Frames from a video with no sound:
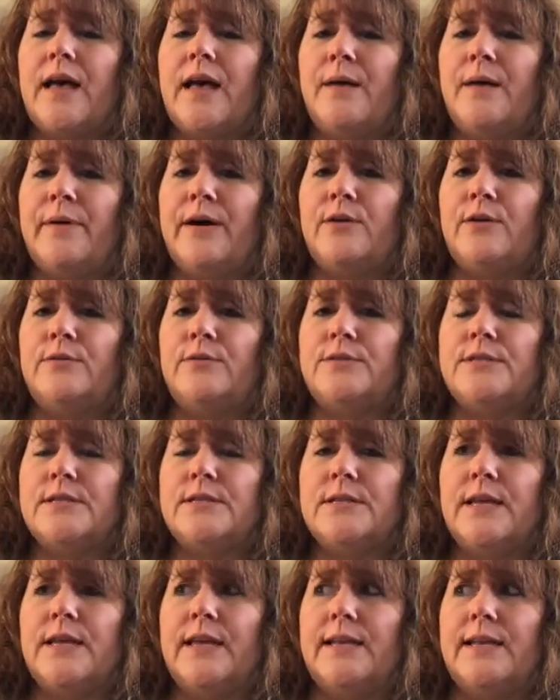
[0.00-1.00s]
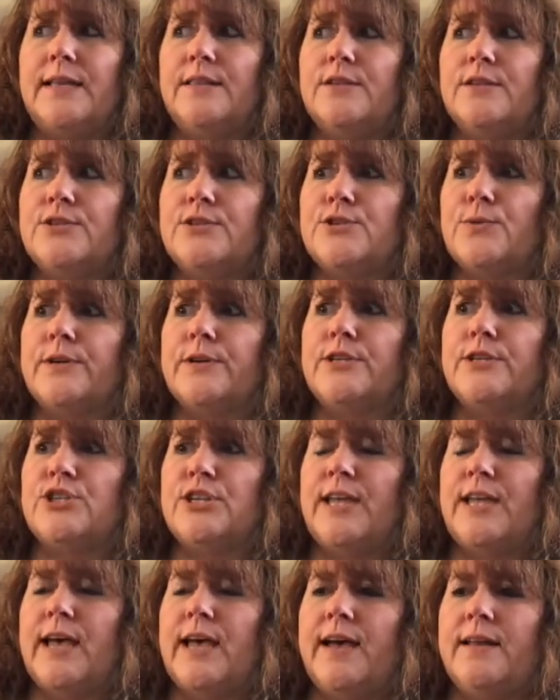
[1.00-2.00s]
about, and in the story
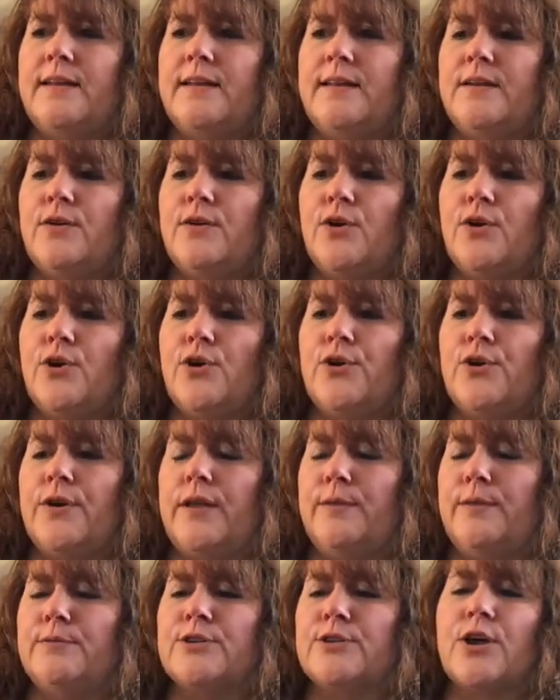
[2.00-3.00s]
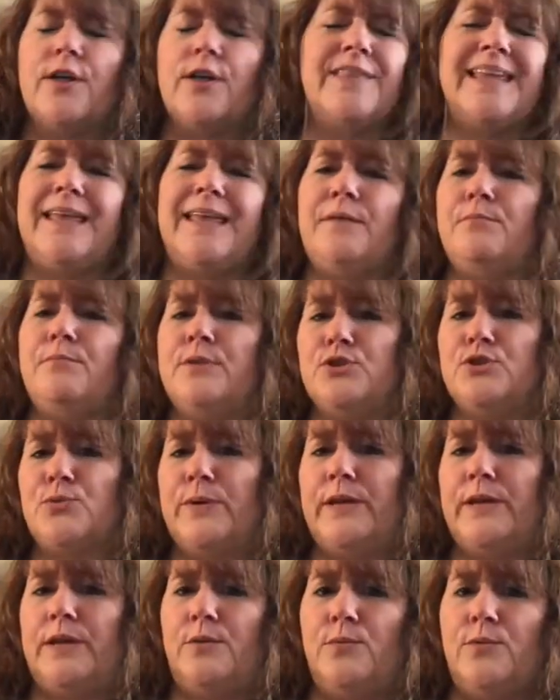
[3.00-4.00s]
she had it was called The
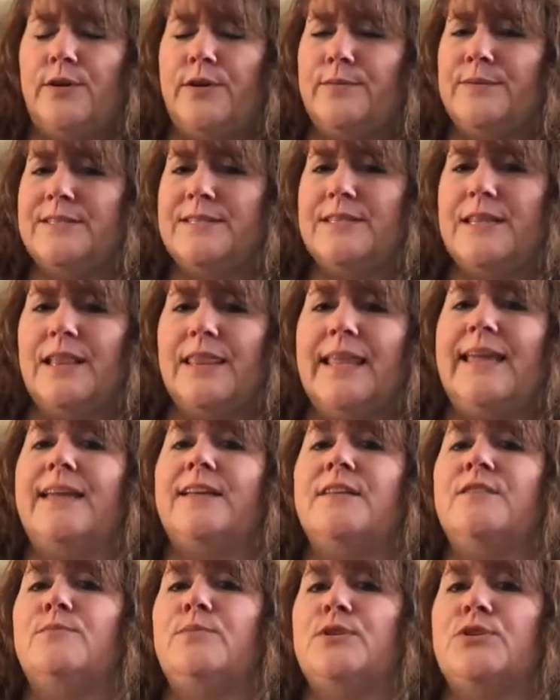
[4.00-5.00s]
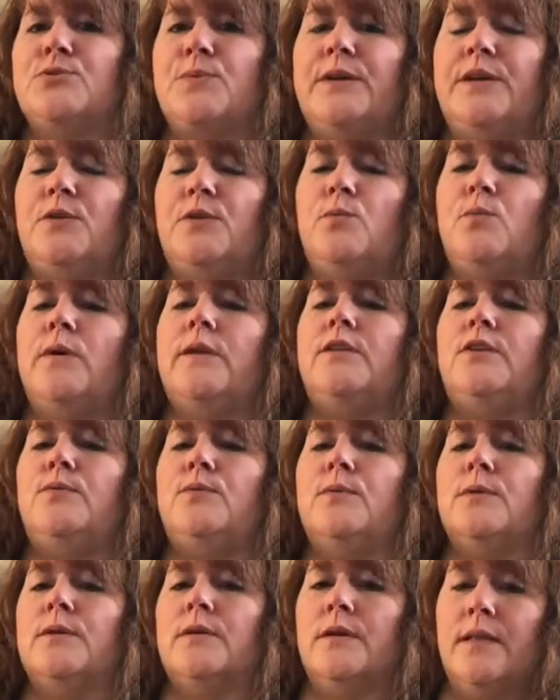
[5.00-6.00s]
In-Between, where it was the land between when
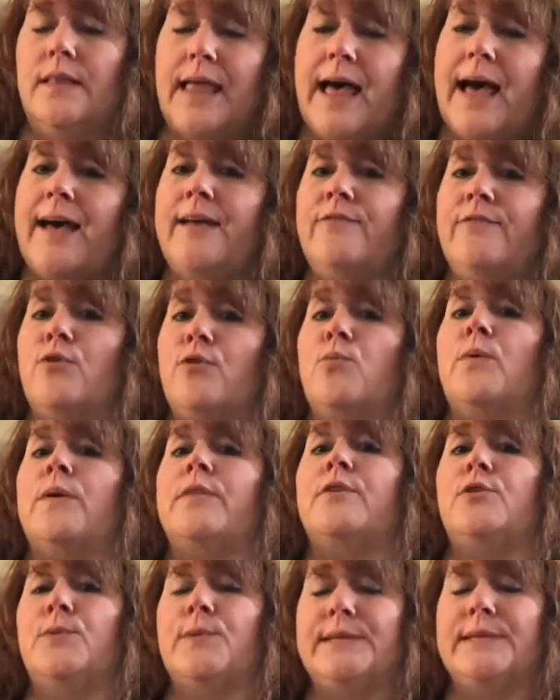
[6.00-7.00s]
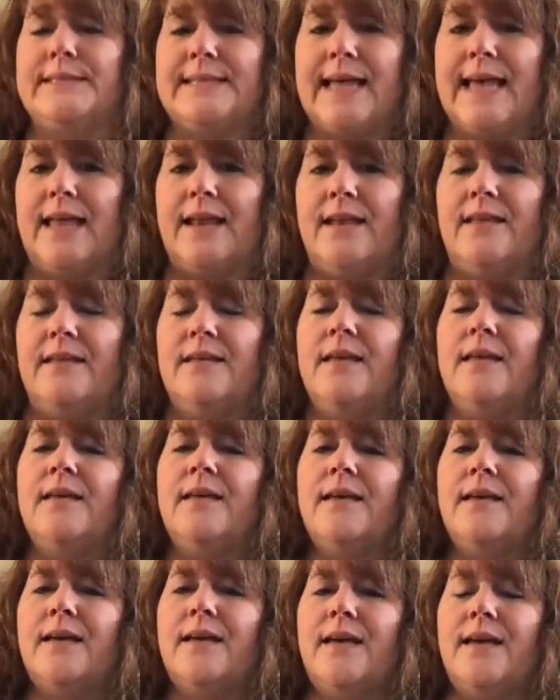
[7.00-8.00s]
you were alive or whether you were dead.
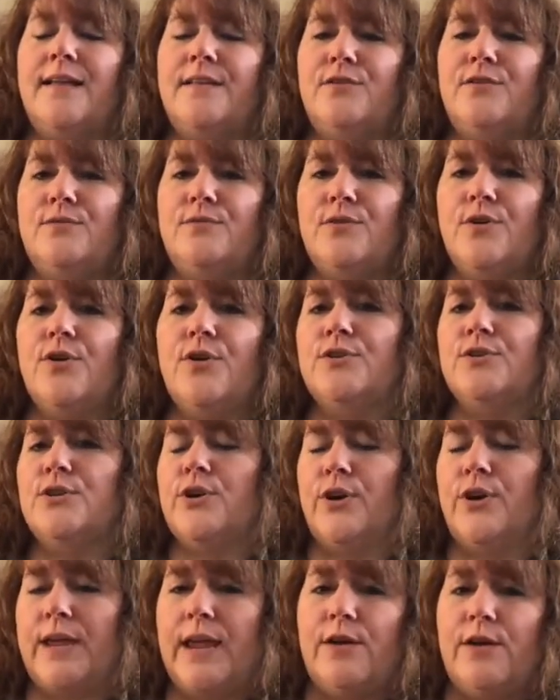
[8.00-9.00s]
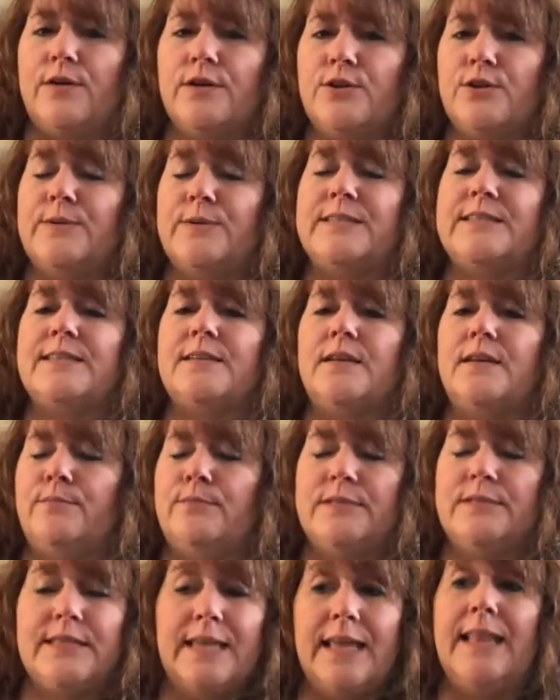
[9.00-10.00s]
And her character was
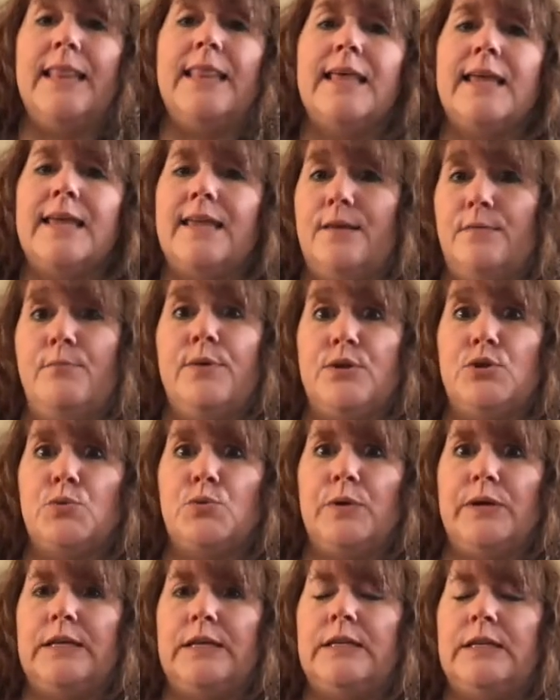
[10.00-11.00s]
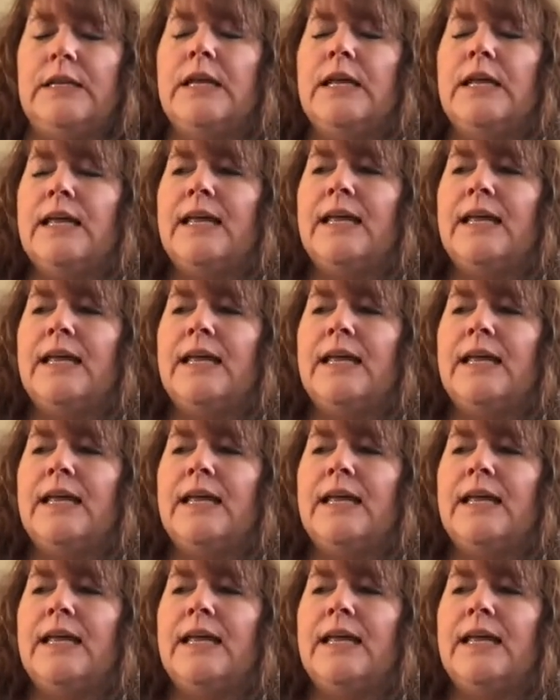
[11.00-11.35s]
in the in-between.